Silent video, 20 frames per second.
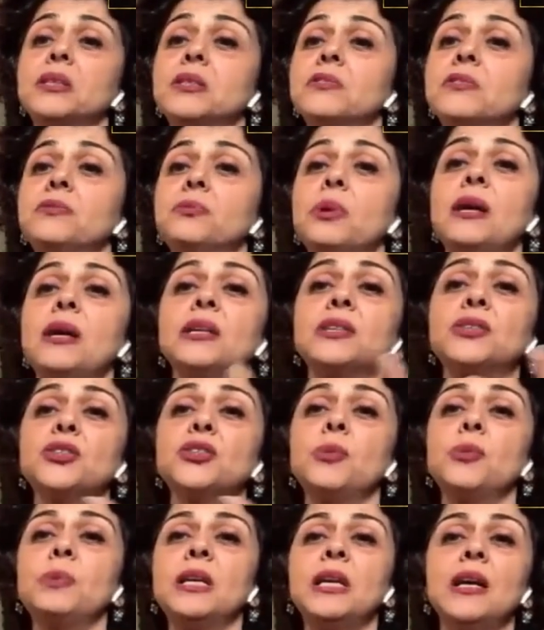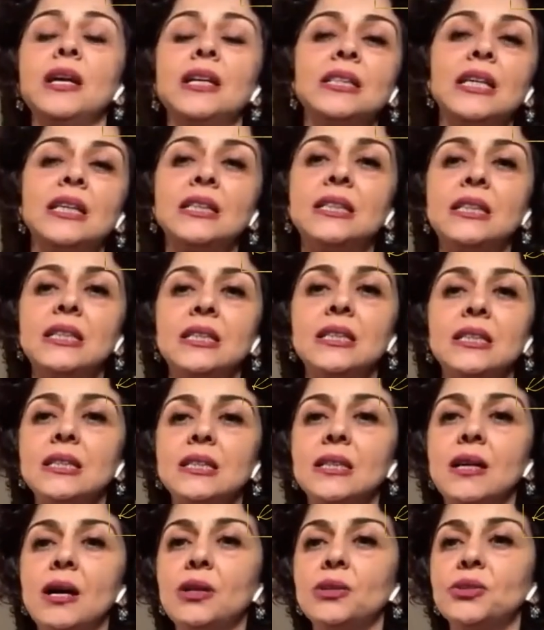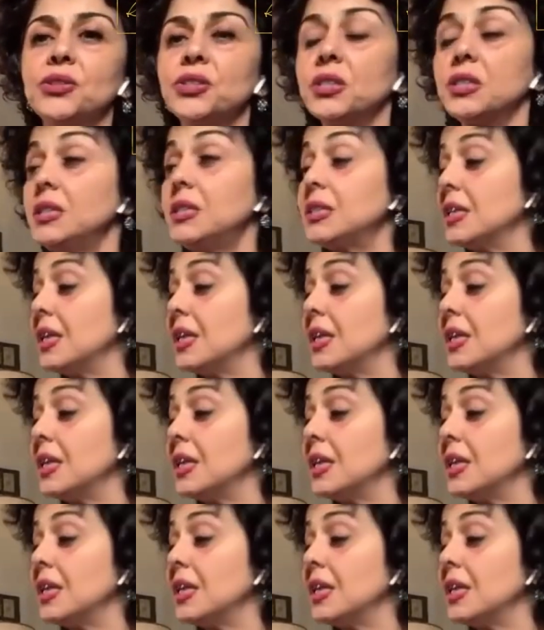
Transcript: wearing so many identities and cultures,